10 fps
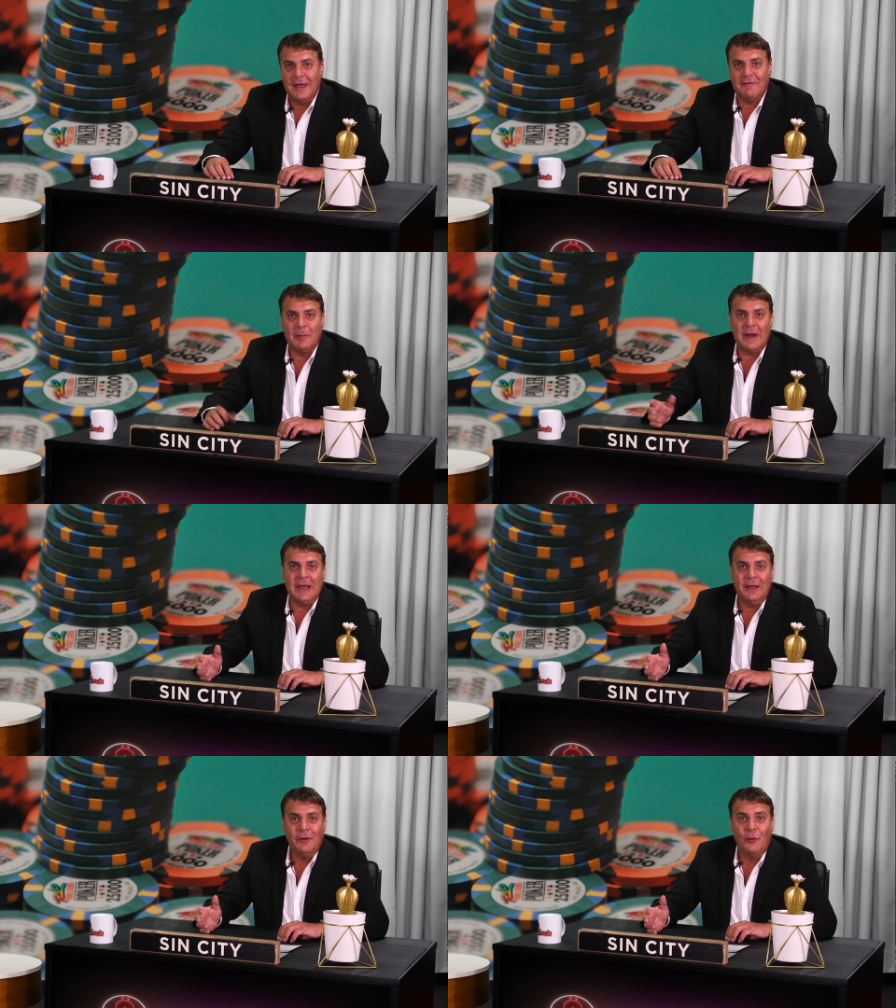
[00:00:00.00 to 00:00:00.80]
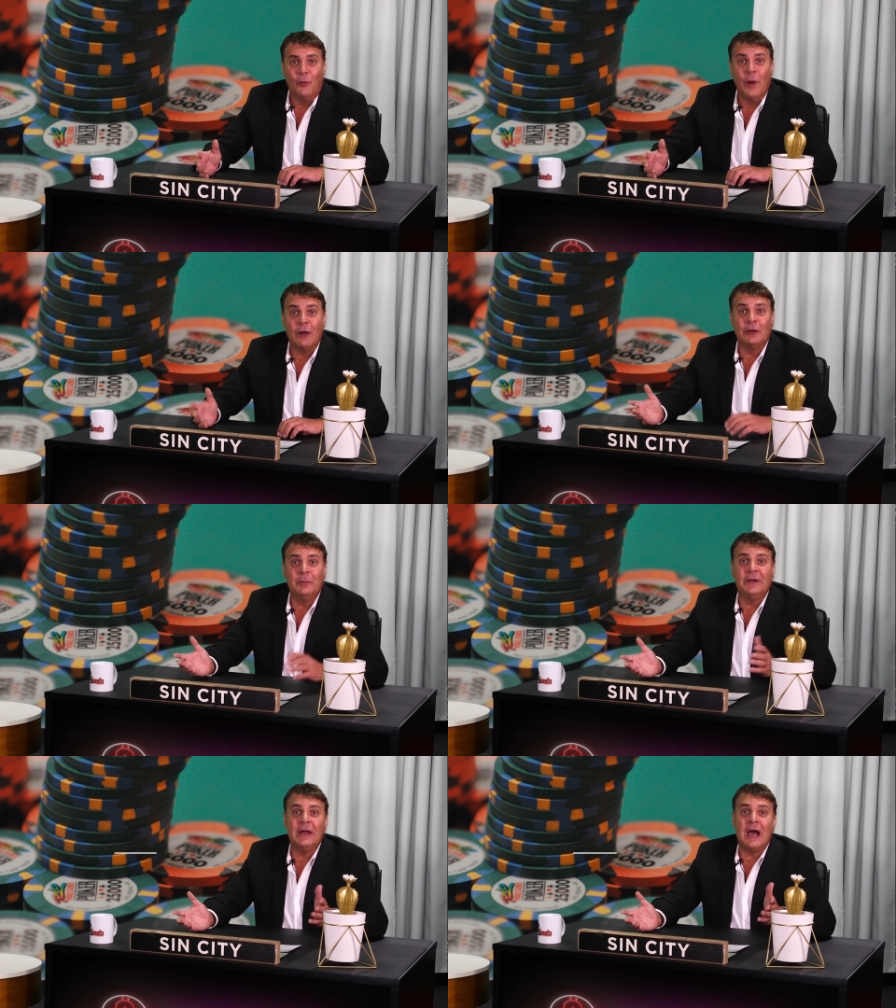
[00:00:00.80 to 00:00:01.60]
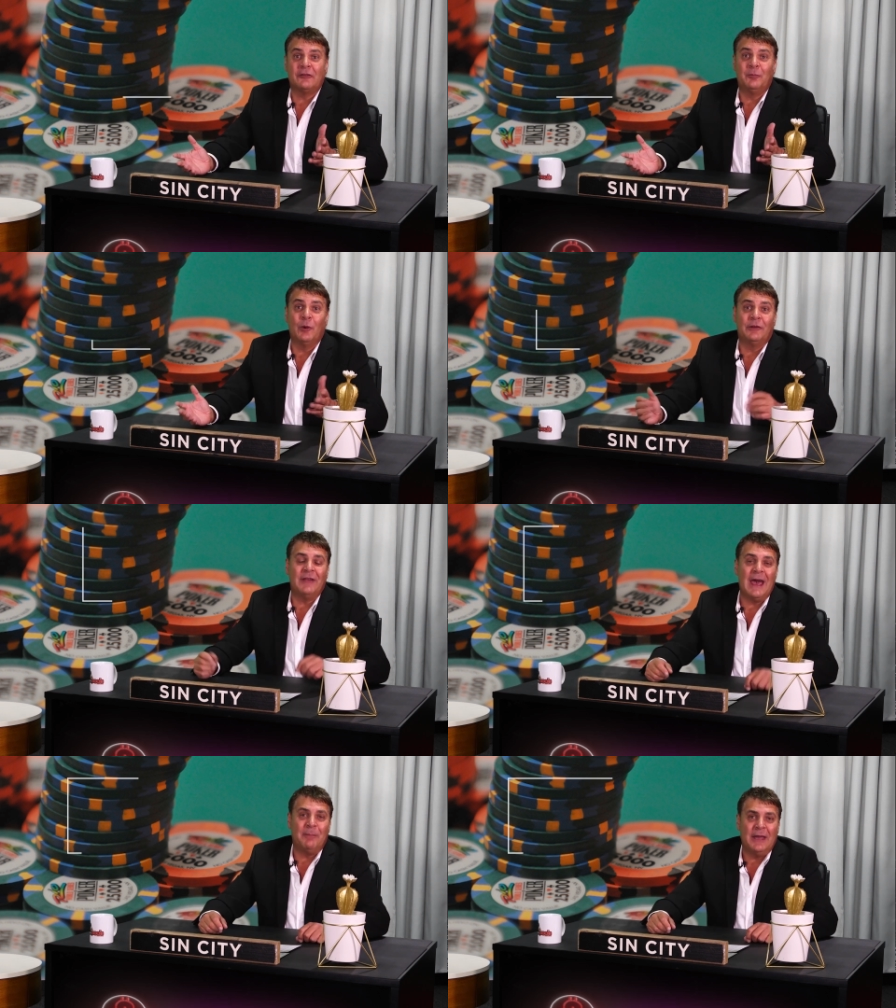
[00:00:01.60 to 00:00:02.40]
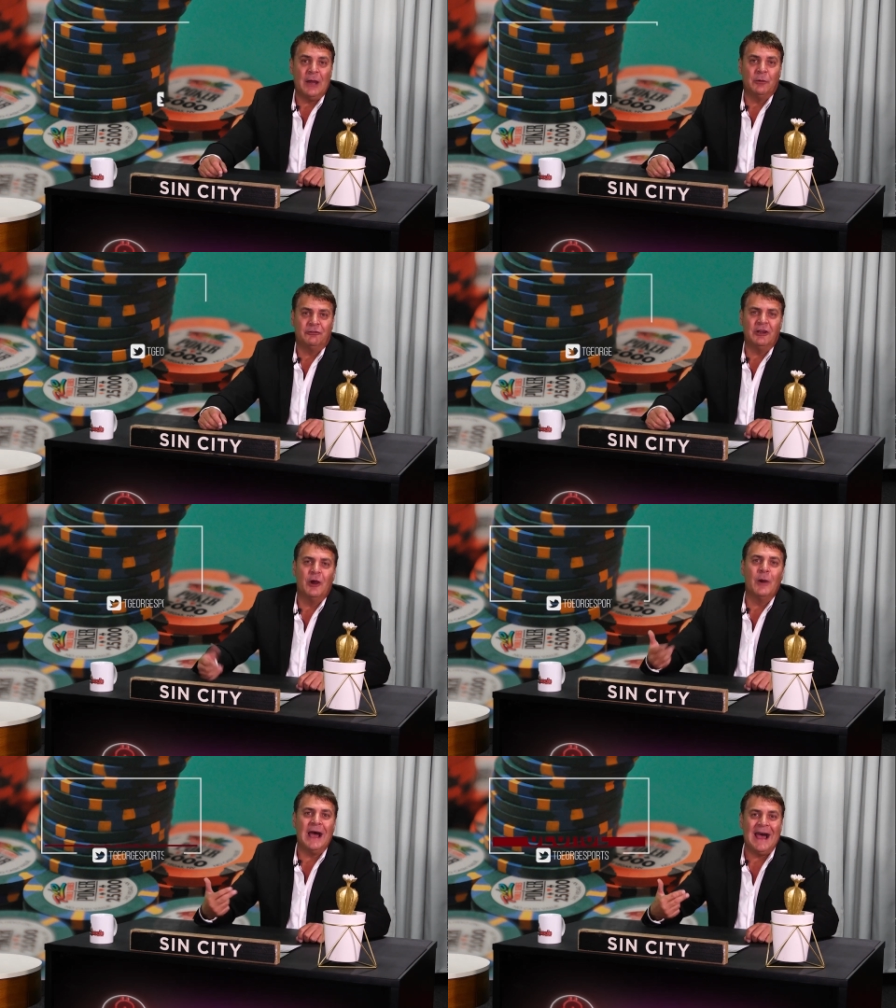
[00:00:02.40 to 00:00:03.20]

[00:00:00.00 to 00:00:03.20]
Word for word: Hey everybody, welcome to Doc Sports Happy Hour Show.